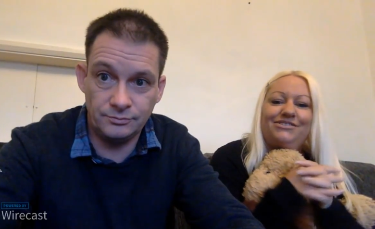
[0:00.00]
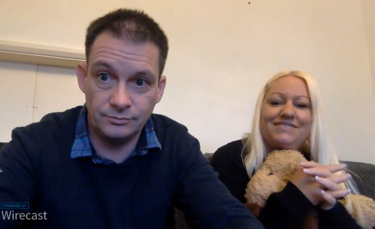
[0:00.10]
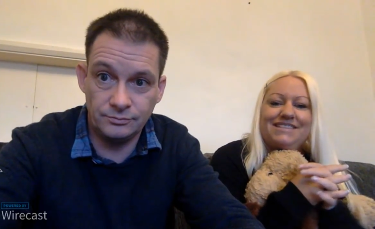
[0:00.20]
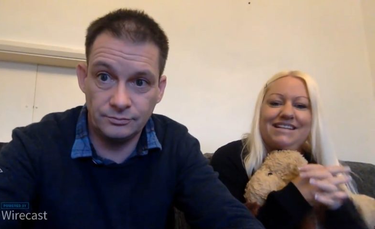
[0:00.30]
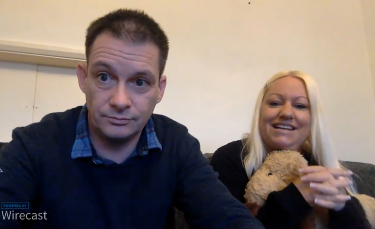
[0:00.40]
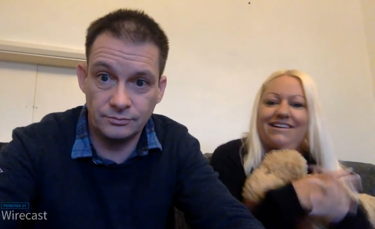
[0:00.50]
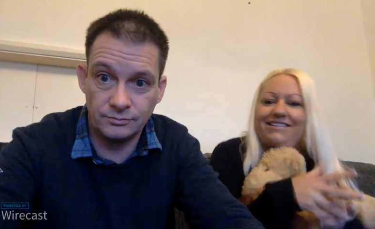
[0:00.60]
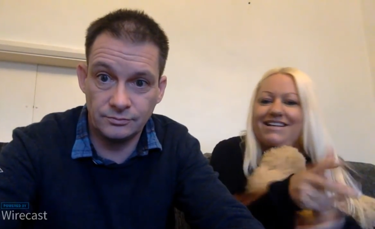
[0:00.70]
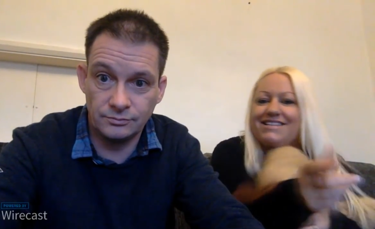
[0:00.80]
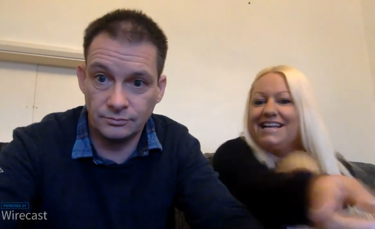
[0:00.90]
Speaker 1: Obviously,
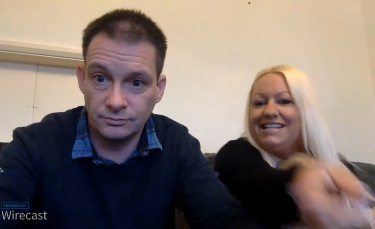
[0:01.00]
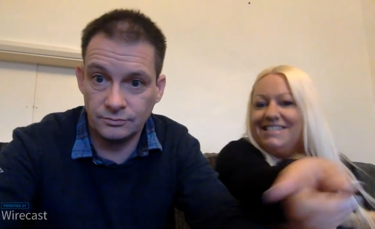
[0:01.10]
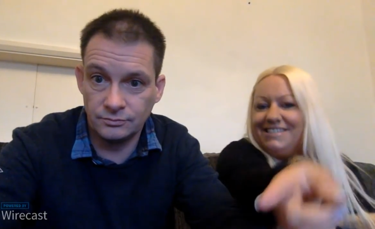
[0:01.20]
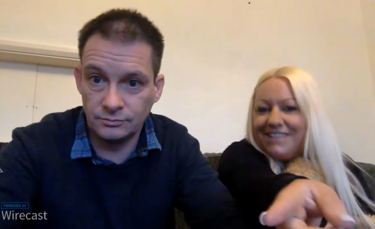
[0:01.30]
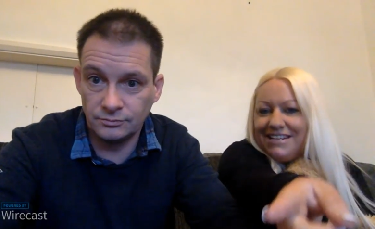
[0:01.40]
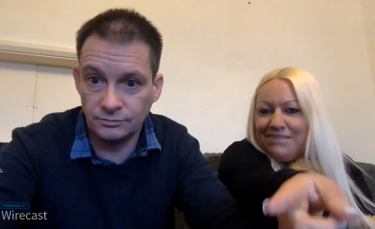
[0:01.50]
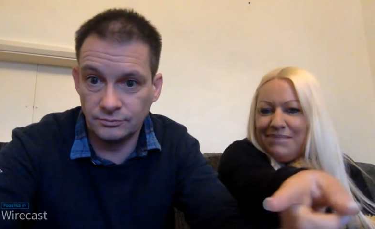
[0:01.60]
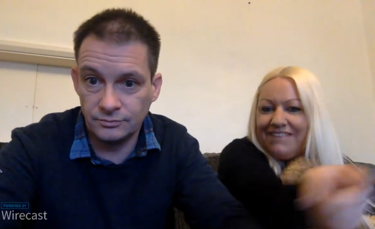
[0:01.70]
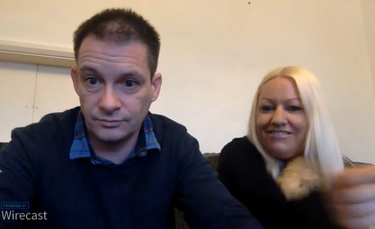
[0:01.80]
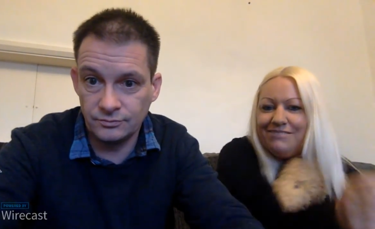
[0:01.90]
oh, there's Angel. Can you
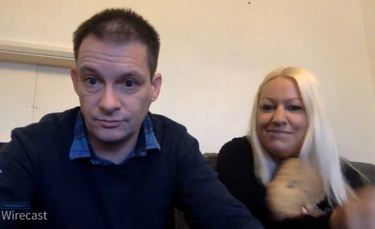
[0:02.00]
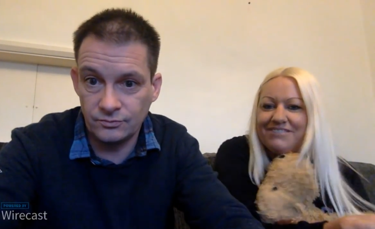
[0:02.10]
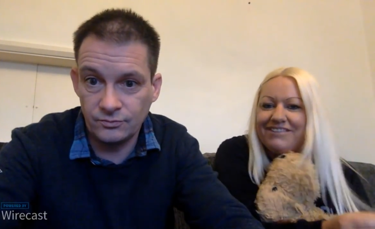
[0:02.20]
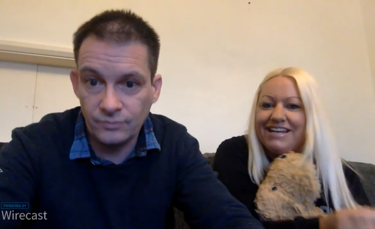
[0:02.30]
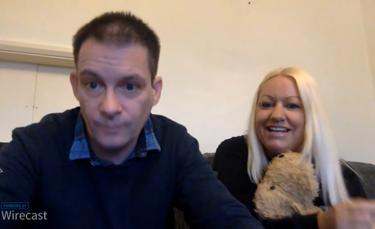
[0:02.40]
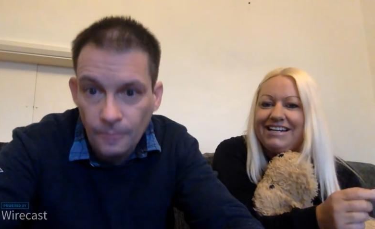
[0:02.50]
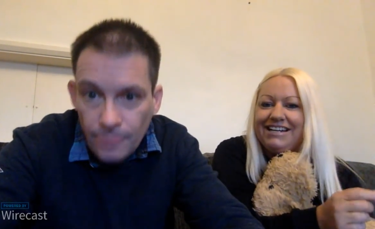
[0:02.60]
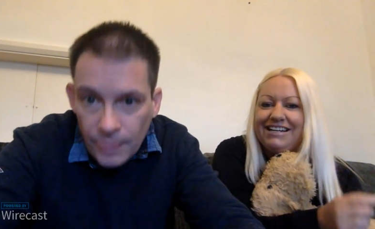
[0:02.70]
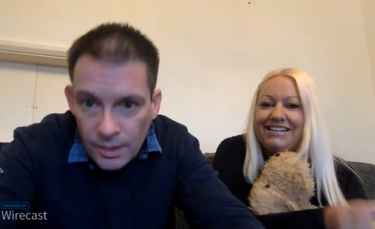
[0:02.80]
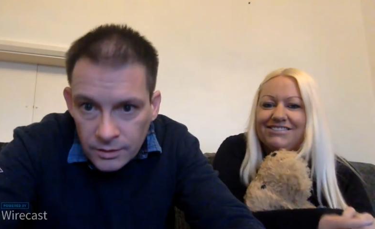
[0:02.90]
make her a moderator?
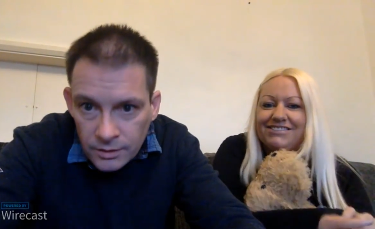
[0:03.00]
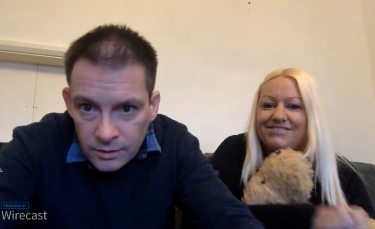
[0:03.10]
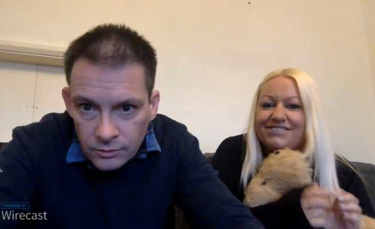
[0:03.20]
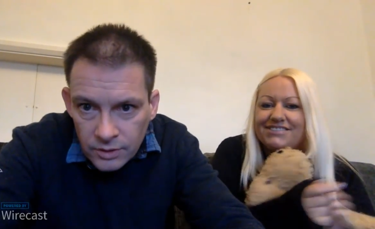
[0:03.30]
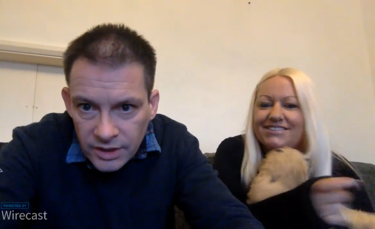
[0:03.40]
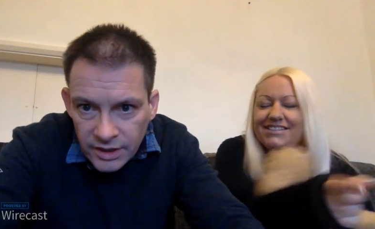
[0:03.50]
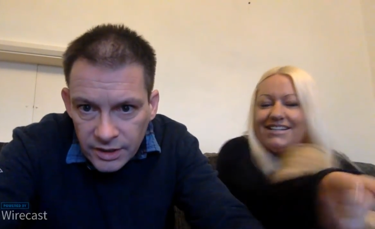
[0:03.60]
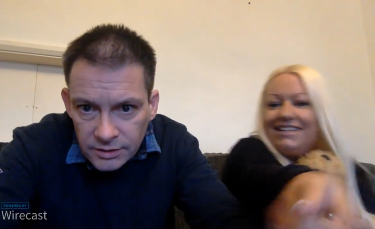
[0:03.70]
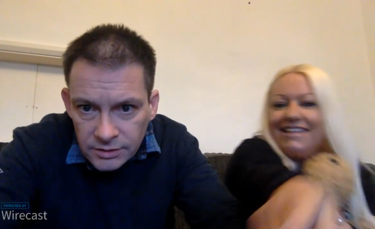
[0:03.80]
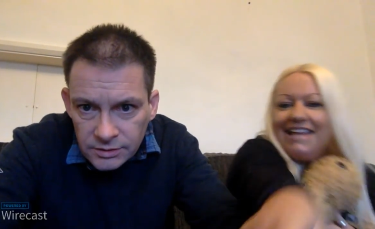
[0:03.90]

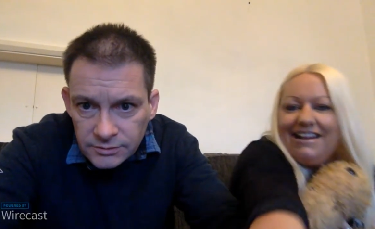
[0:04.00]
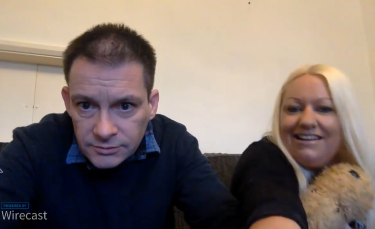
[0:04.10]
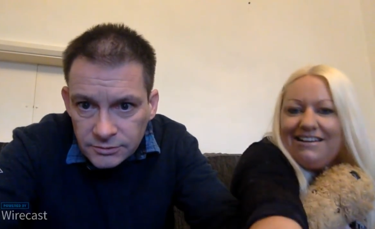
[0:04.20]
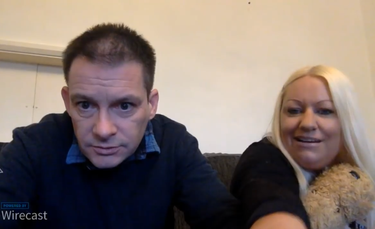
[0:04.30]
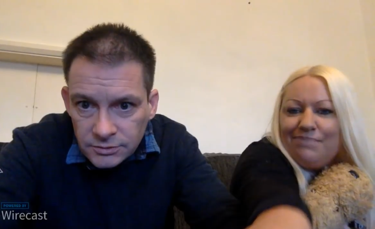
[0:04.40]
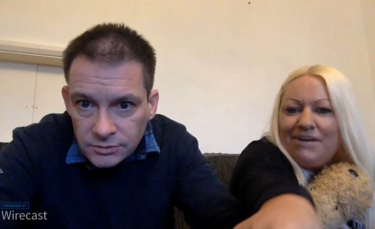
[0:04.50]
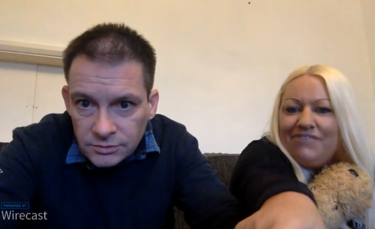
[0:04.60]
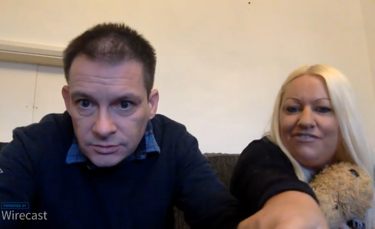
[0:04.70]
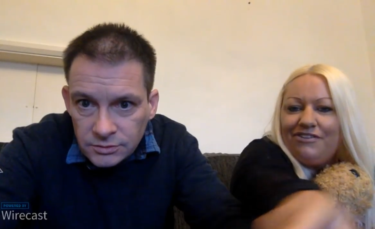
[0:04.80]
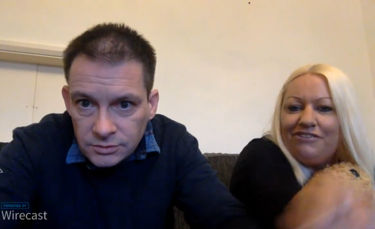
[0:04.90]
Speaker 2: Where?
Speaker 1: There, look,
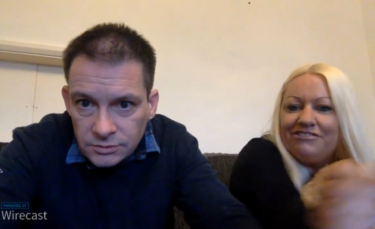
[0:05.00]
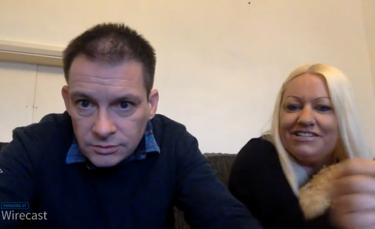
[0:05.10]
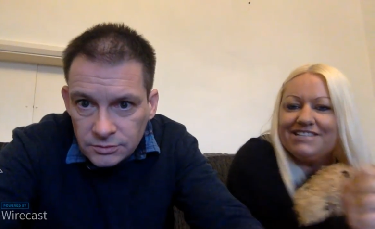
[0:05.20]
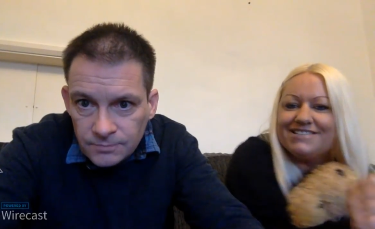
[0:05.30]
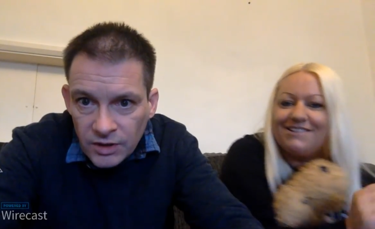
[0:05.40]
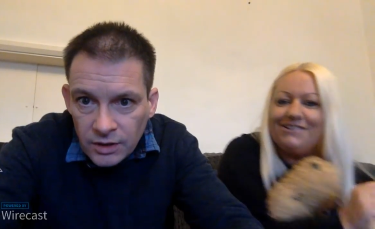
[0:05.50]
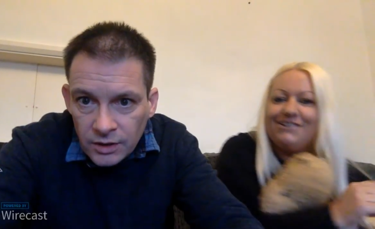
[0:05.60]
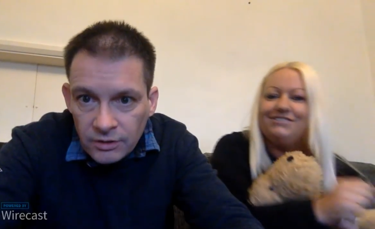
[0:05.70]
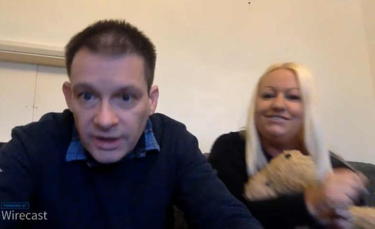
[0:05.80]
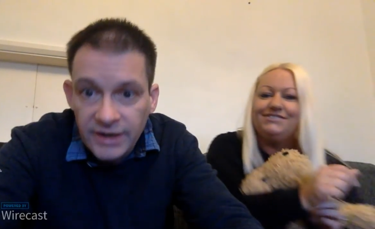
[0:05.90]
above Florida Scots.
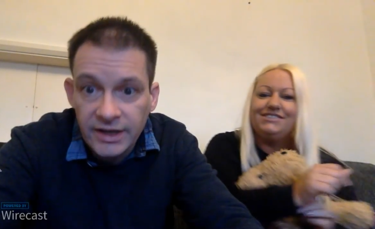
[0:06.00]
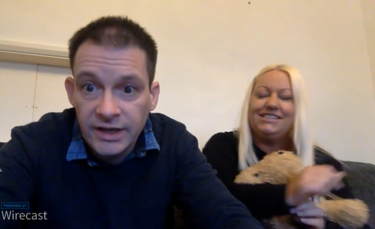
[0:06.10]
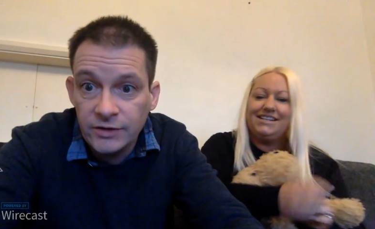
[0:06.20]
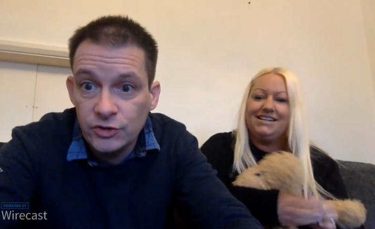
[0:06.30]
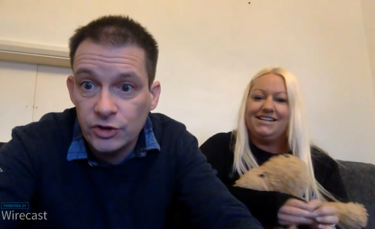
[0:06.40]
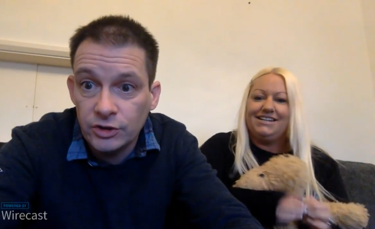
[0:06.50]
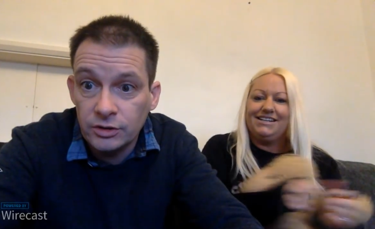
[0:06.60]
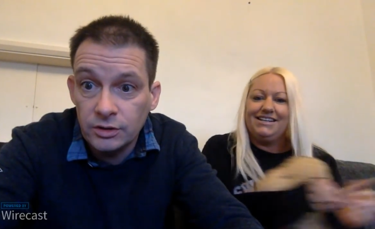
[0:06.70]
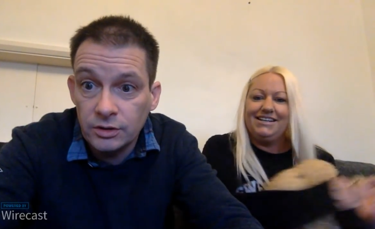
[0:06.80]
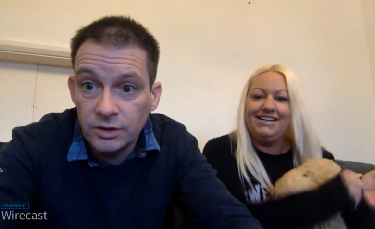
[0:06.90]
Speaker 2: Right,
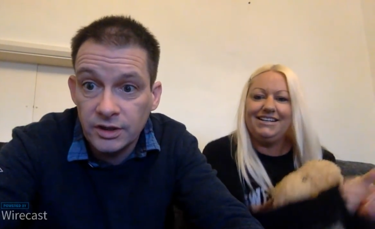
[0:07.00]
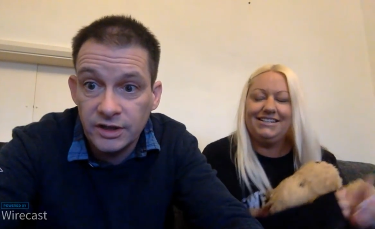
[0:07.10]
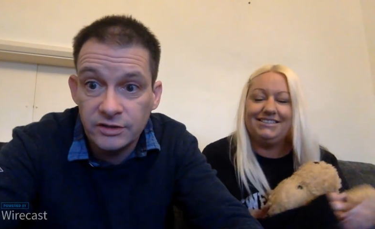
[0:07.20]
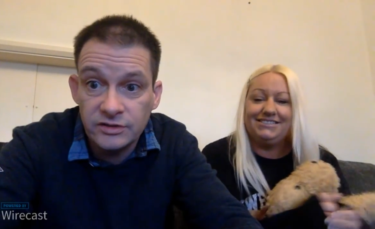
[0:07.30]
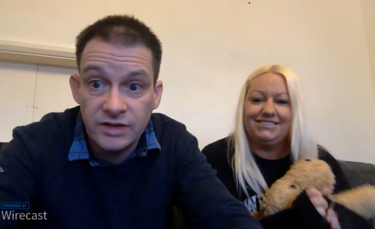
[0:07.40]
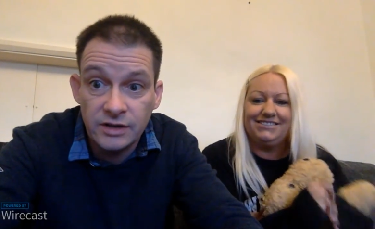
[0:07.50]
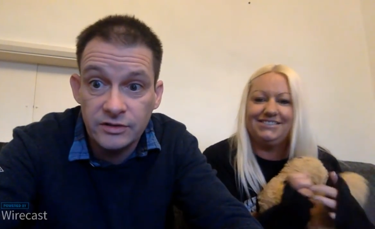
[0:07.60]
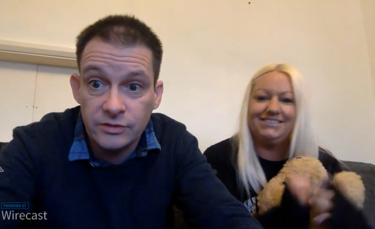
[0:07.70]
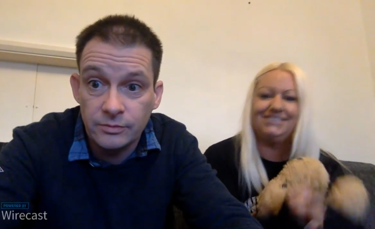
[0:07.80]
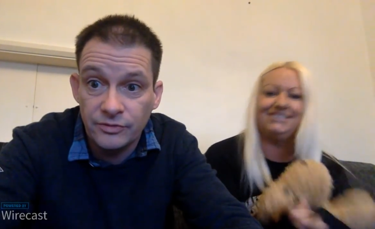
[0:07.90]
Angel, can I just tell
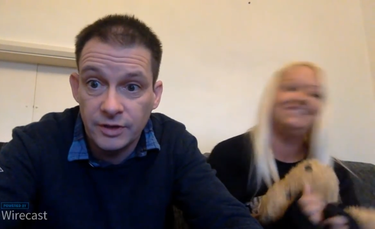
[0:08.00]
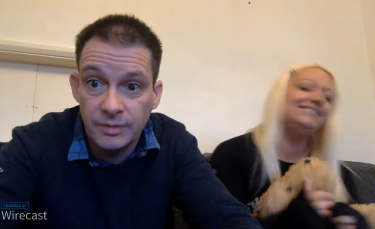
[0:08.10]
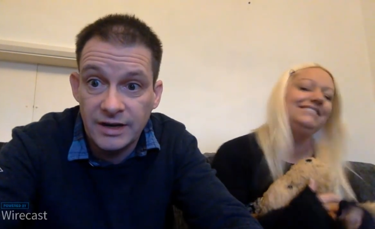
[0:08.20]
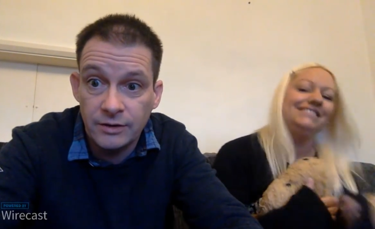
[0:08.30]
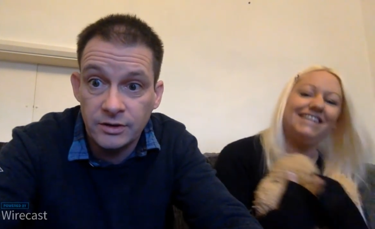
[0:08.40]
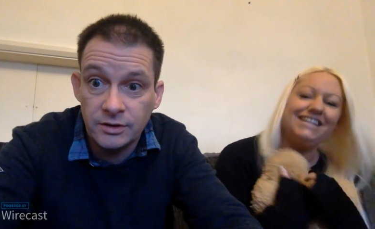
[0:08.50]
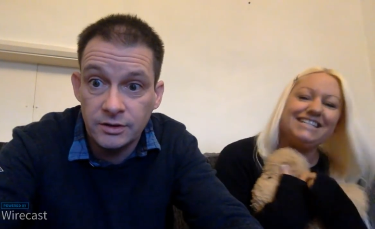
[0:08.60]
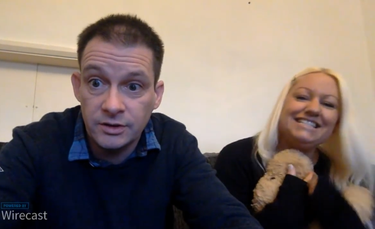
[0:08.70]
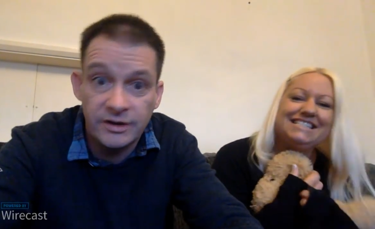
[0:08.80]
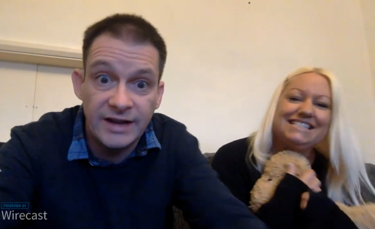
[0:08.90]
you something about
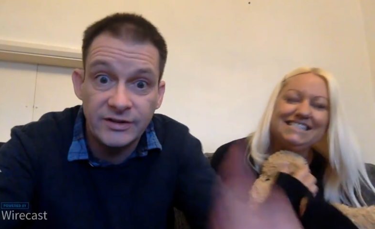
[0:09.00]
your